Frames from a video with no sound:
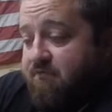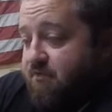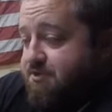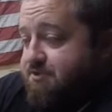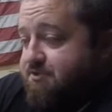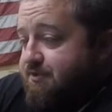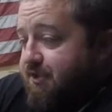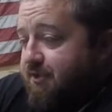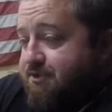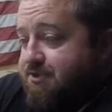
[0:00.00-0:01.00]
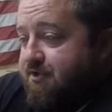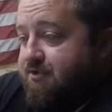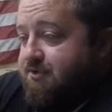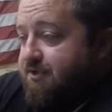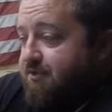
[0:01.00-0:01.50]
for just, you know, in
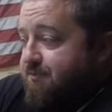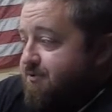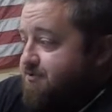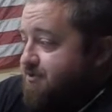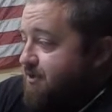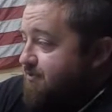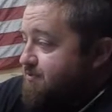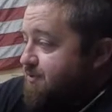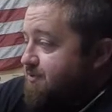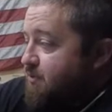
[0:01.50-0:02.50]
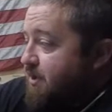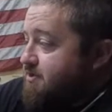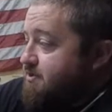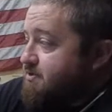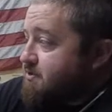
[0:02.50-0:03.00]
general, you know, just general
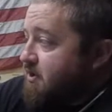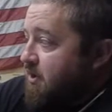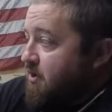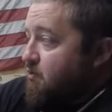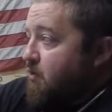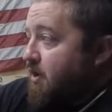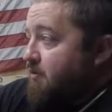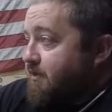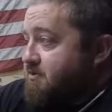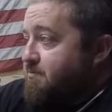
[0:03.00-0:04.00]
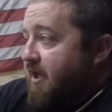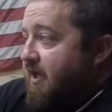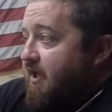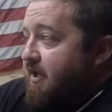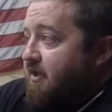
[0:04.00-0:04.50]
situations where this
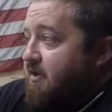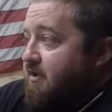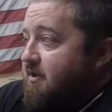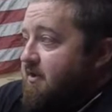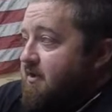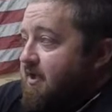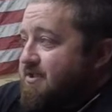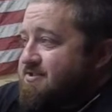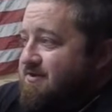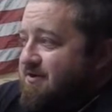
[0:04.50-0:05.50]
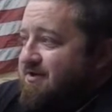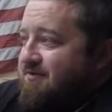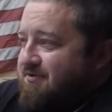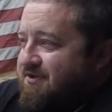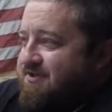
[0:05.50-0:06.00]
bag has not
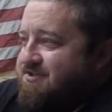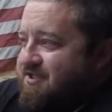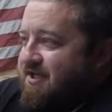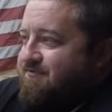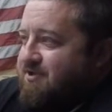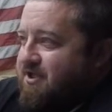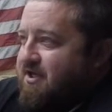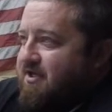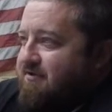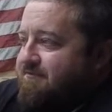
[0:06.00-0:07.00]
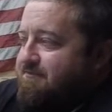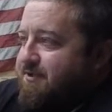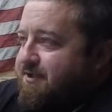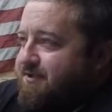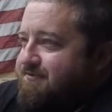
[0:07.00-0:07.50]
really saved a life,
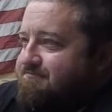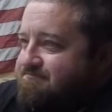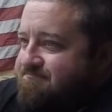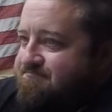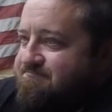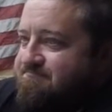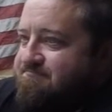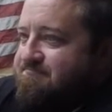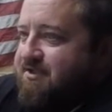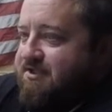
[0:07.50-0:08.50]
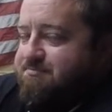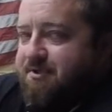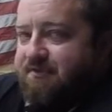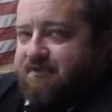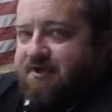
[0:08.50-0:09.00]
but it's
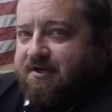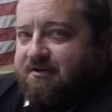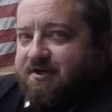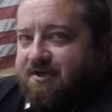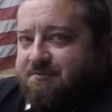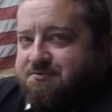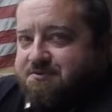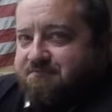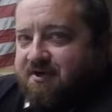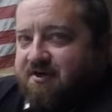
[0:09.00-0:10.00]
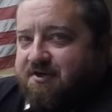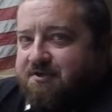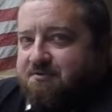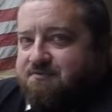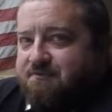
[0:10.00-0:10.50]
been there, and it was very
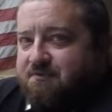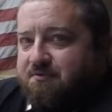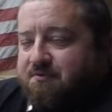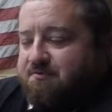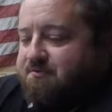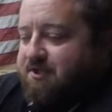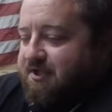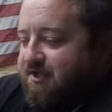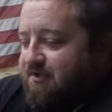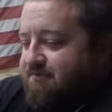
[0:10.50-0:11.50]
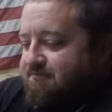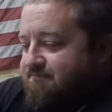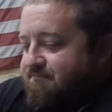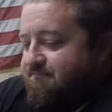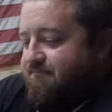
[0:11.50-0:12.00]
useful, and
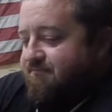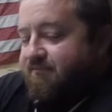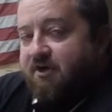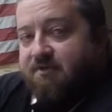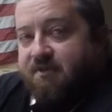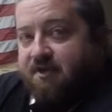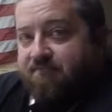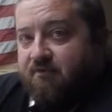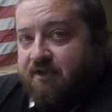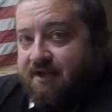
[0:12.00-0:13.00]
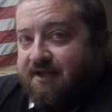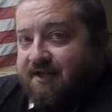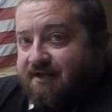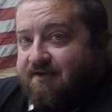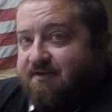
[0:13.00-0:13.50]
very thankful that I
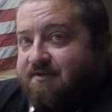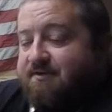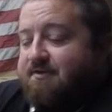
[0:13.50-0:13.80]
had it.